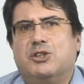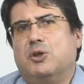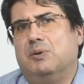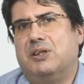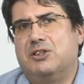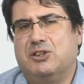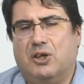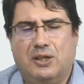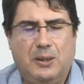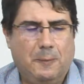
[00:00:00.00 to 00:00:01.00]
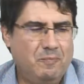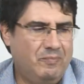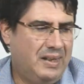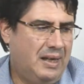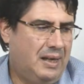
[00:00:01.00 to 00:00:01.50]
a shoulder stock.
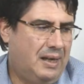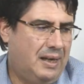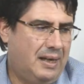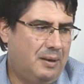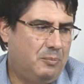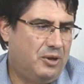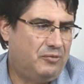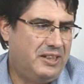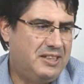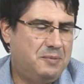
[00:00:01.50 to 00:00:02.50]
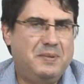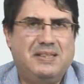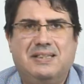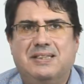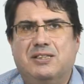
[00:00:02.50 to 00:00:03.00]
A number of these
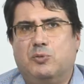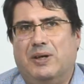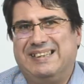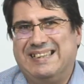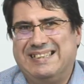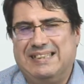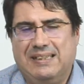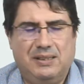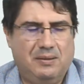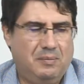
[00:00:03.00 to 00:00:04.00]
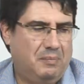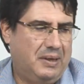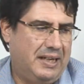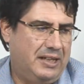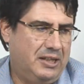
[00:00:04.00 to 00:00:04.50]
pistols were tested
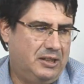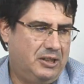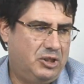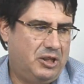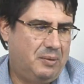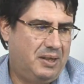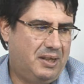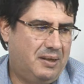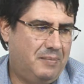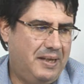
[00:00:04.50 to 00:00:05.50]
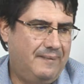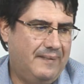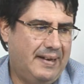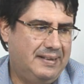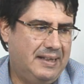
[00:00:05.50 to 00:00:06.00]
by the German army,
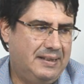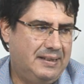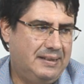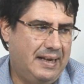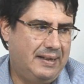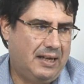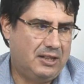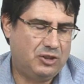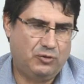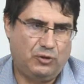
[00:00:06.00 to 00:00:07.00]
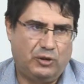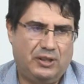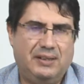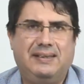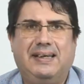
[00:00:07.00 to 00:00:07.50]
and then they asked
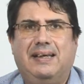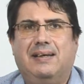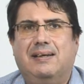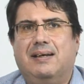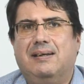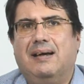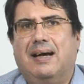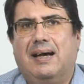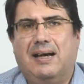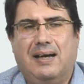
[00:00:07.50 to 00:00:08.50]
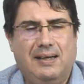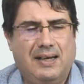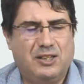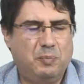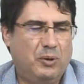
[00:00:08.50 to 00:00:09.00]
for the
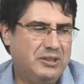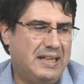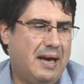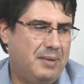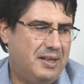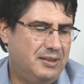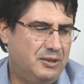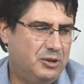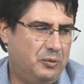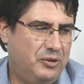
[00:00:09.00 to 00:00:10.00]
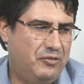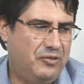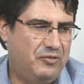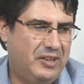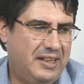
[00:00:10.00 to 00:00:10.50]
exposed hammer. So the
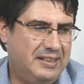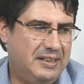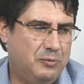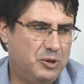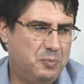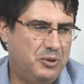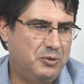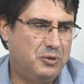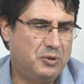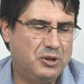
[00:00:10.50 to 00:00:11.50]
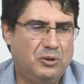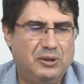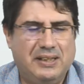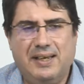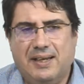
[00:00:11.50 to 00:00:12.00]
variant that was produced was
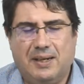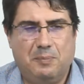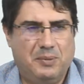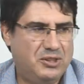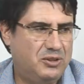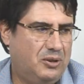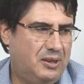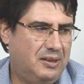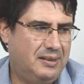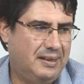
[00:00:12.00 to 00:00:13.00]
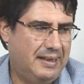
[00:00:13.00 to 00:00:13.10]
called the Heere Pistola,